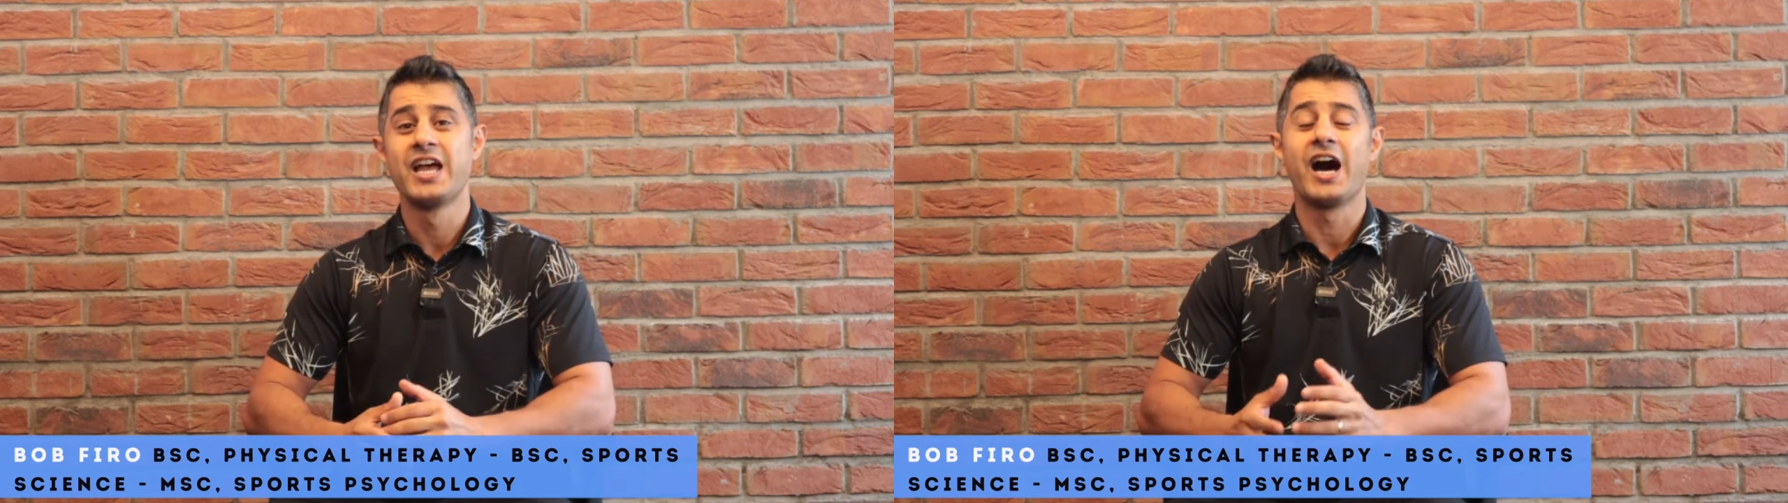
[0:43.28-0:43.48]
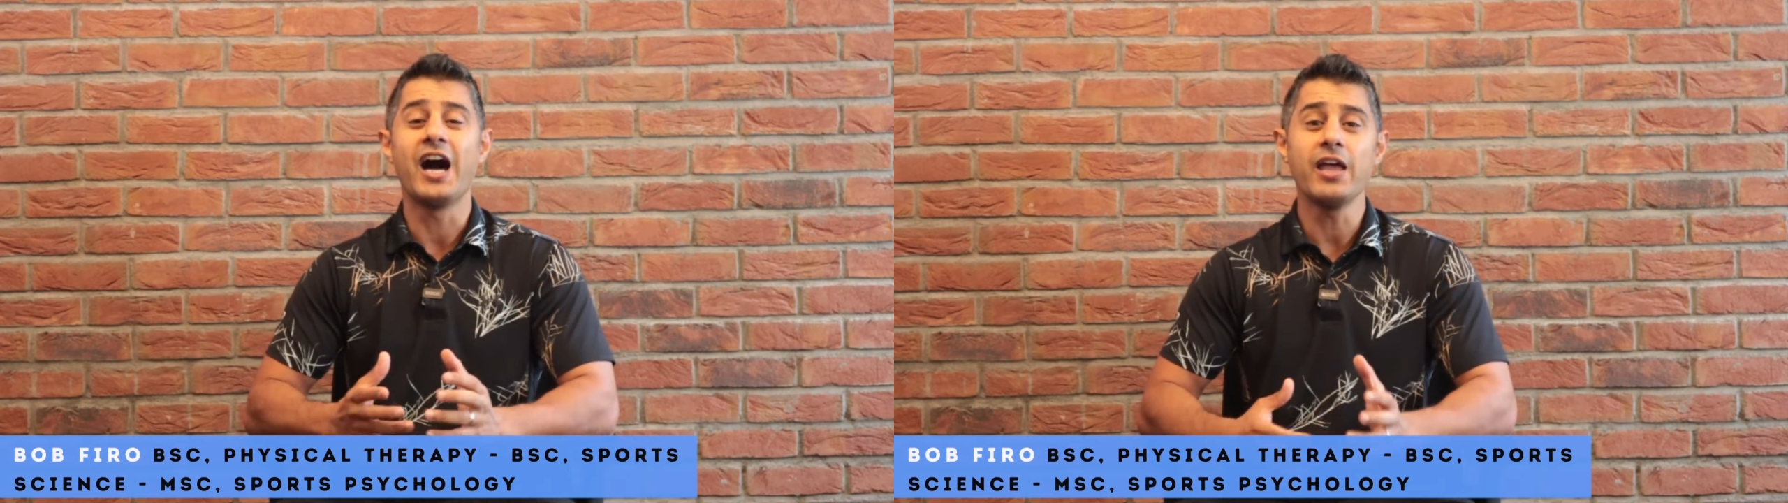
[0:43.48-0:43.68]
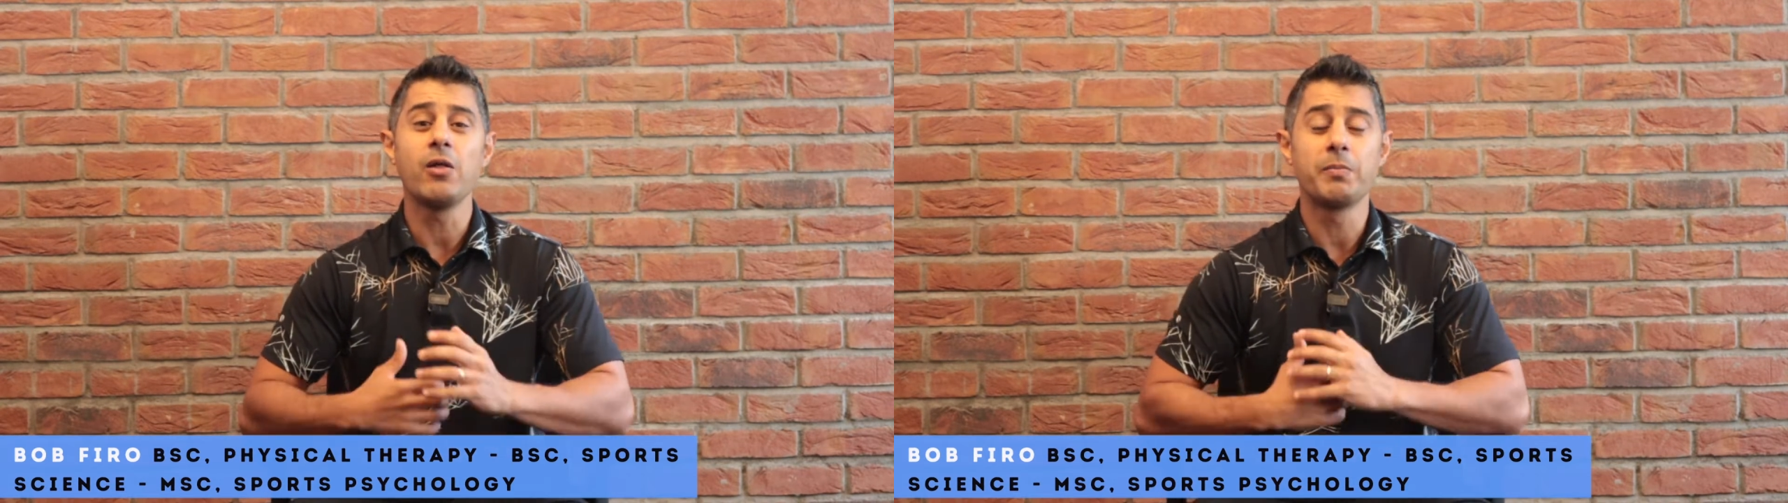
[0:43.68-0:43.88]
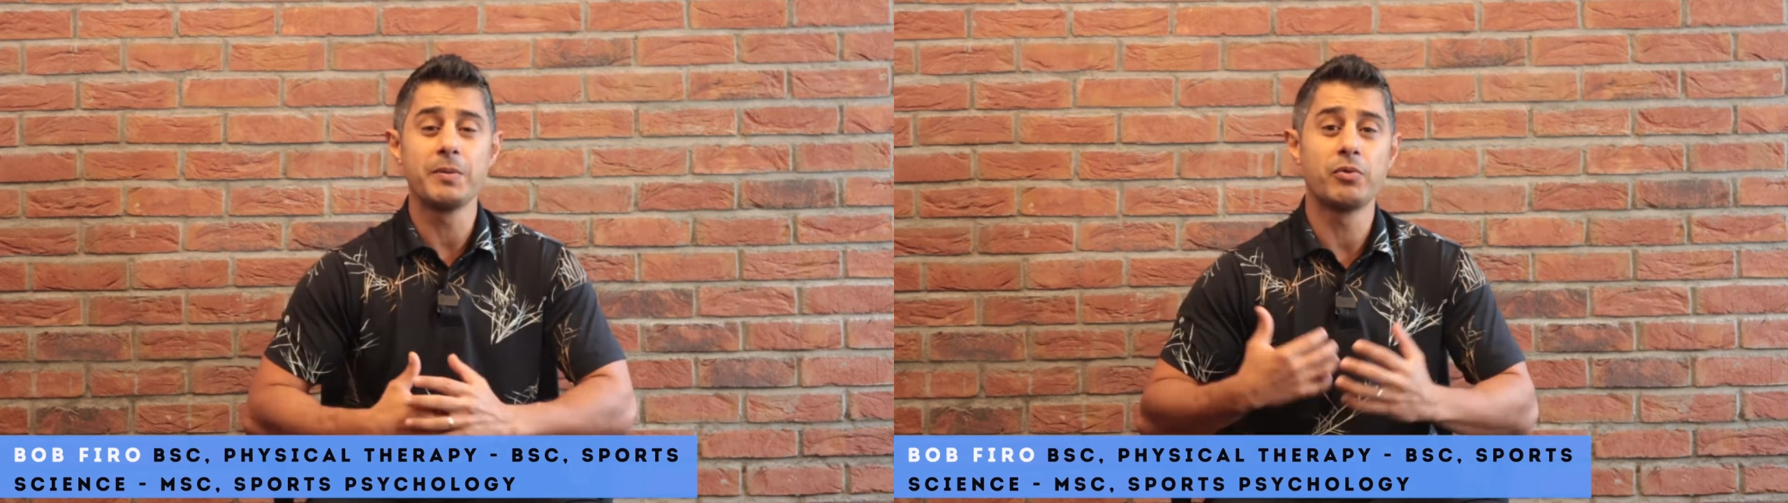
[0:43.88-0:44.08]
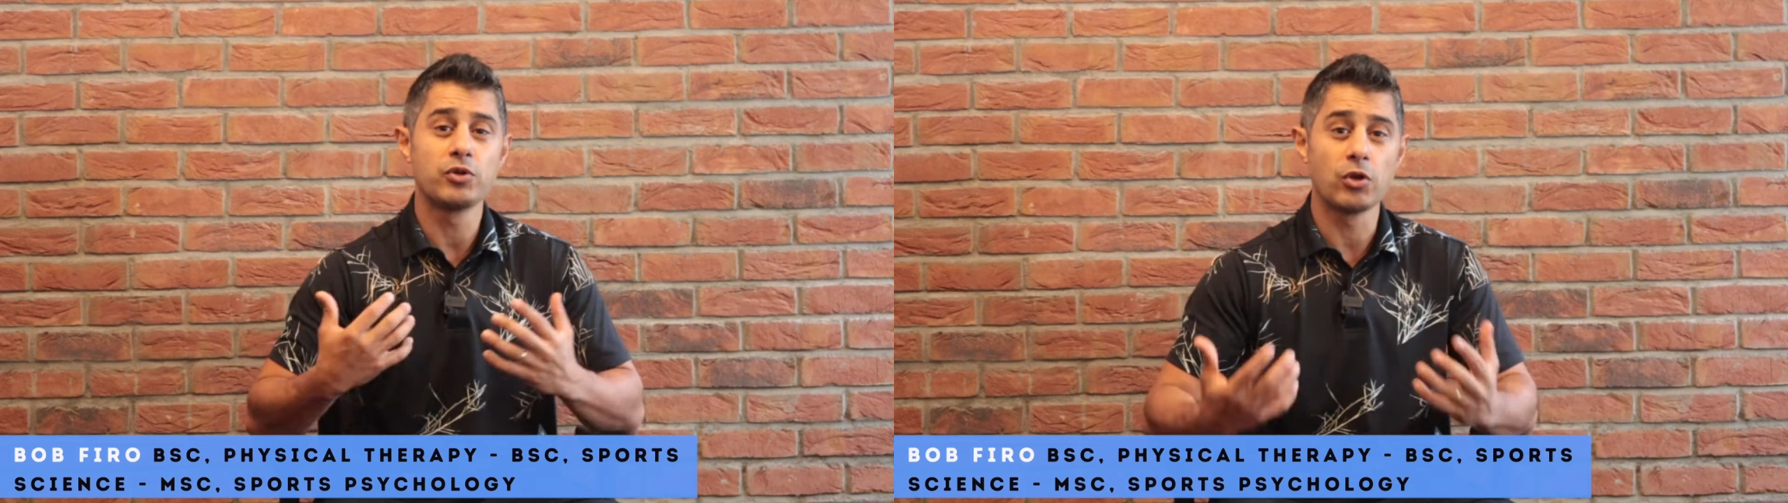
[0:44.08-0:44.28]
I help
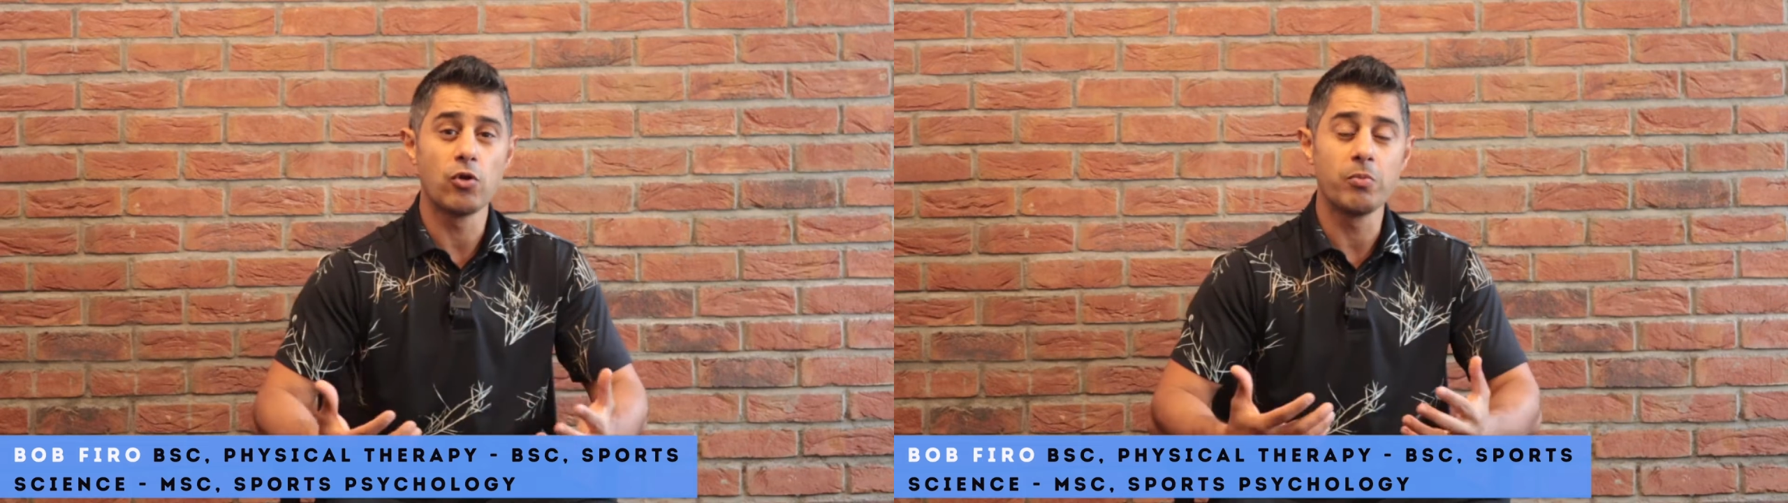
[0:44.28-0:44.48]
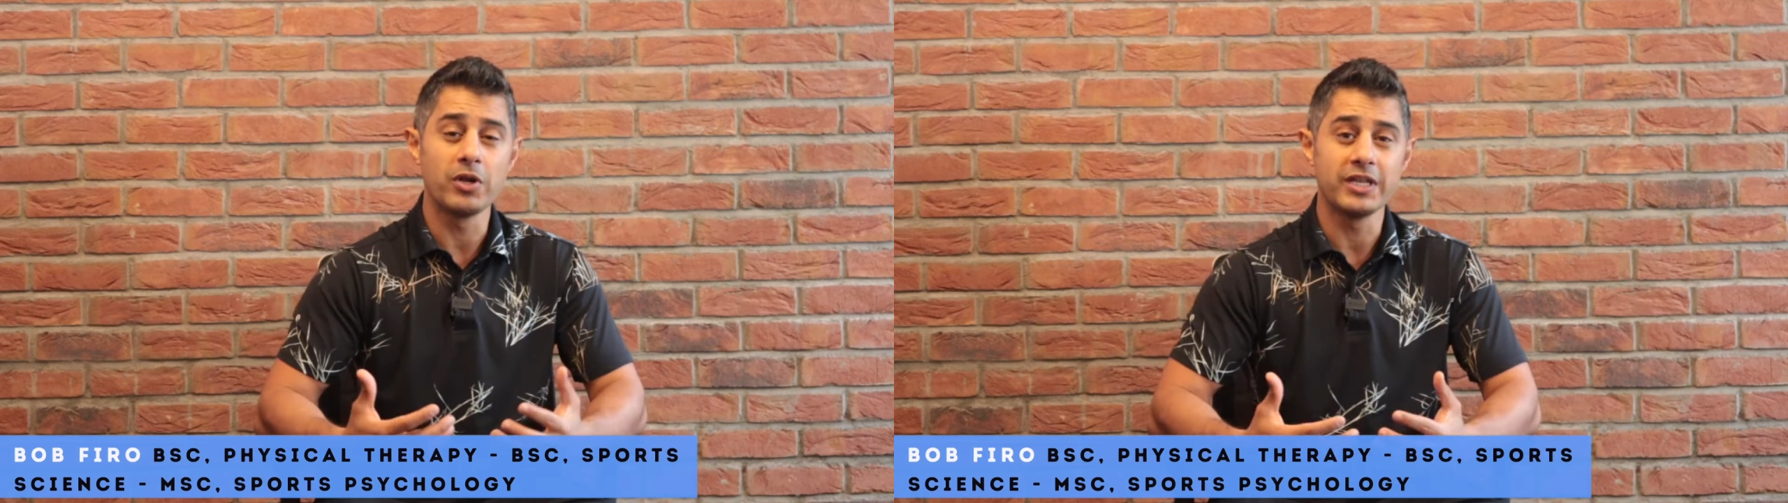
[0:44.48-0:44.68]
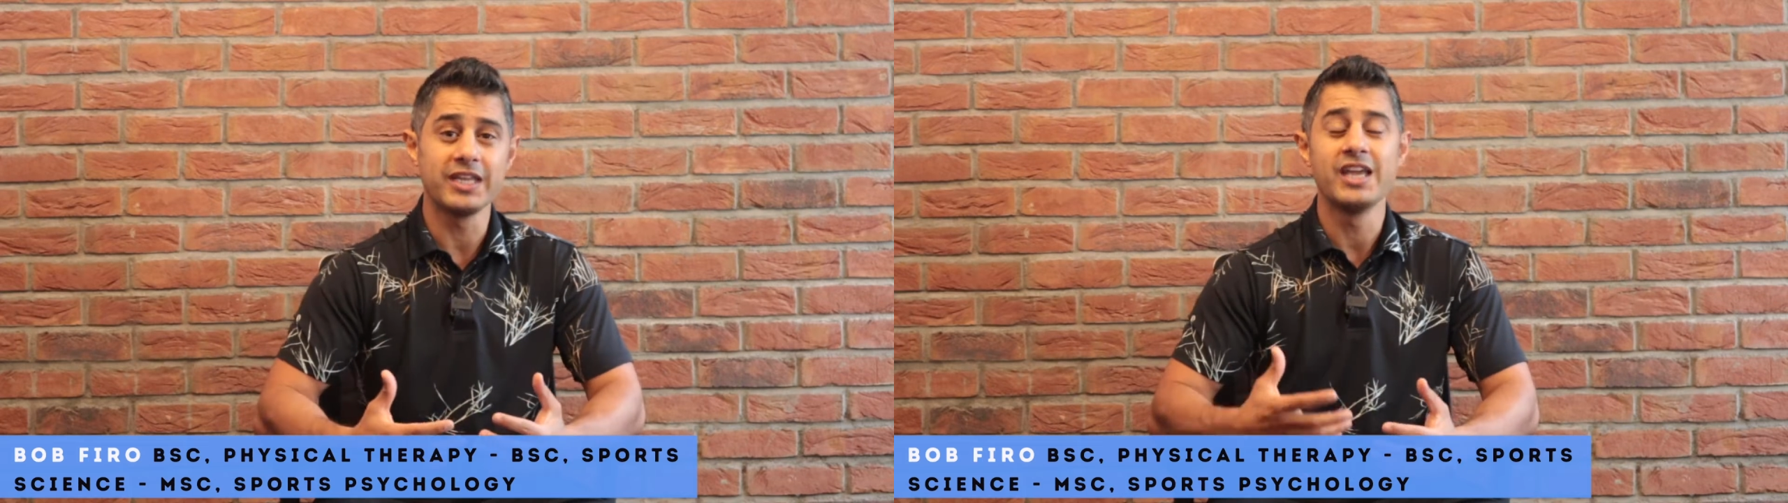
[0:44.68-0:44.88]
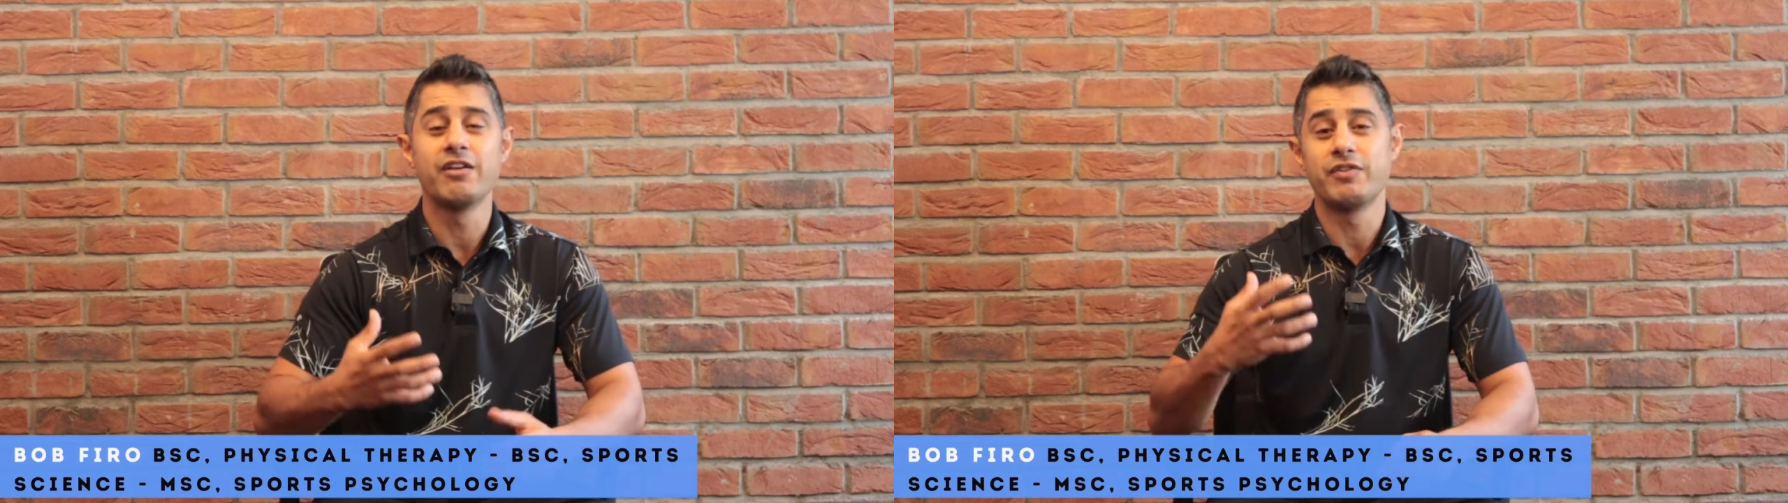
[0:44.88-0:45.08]
people globally